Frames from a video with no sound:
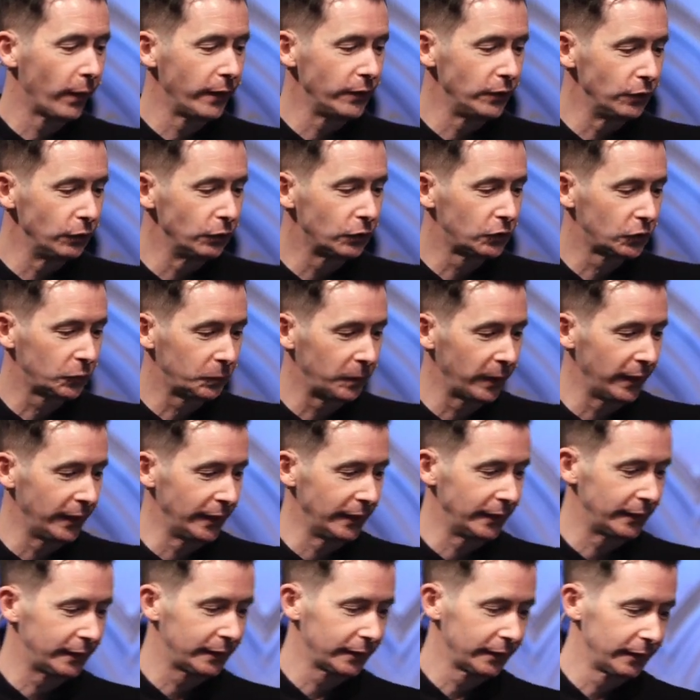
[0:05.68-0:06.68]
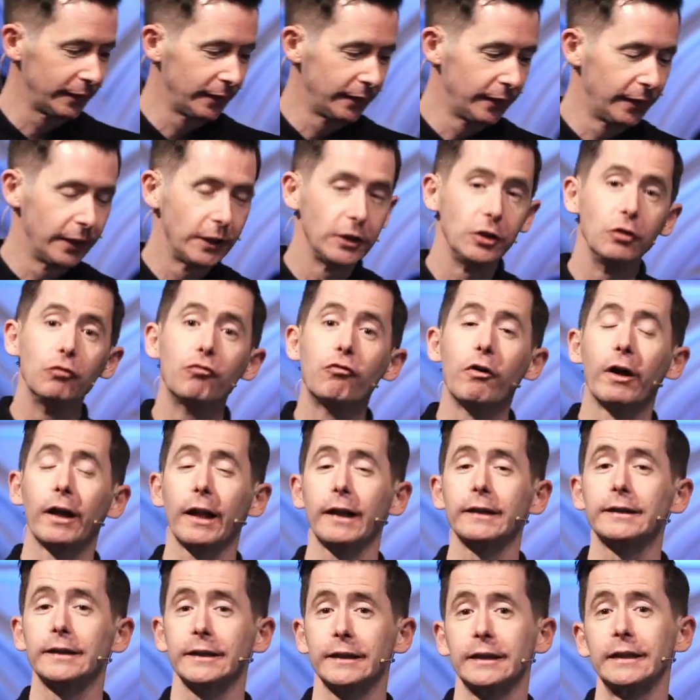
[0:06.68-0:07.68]
when you speak, you
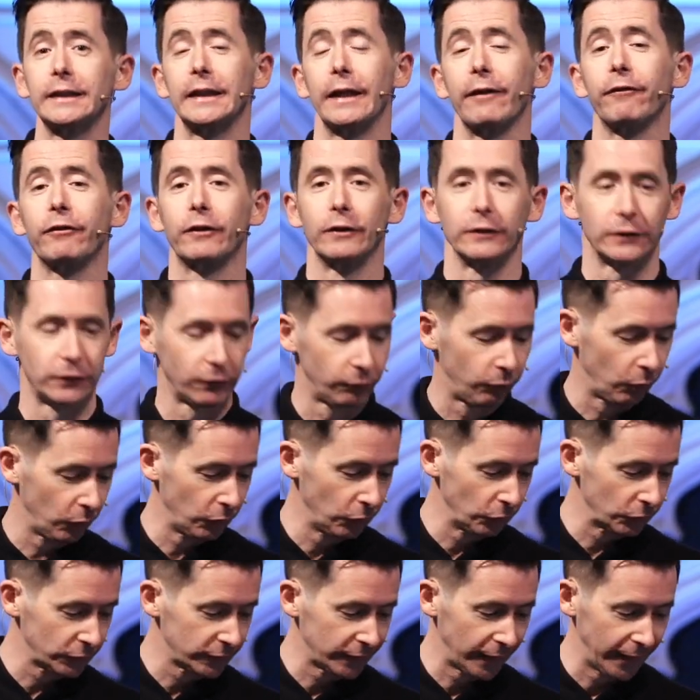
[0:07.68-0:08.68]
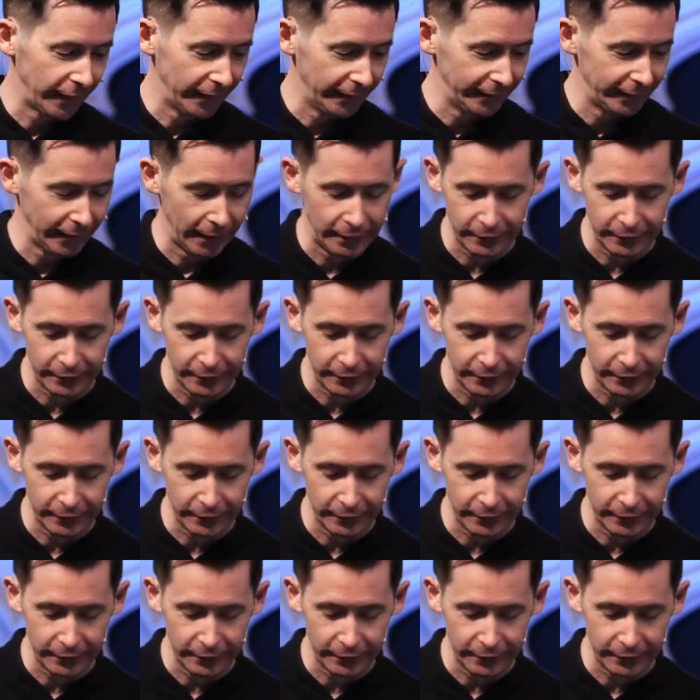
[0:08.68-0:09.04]
realize the significance of what you're saying.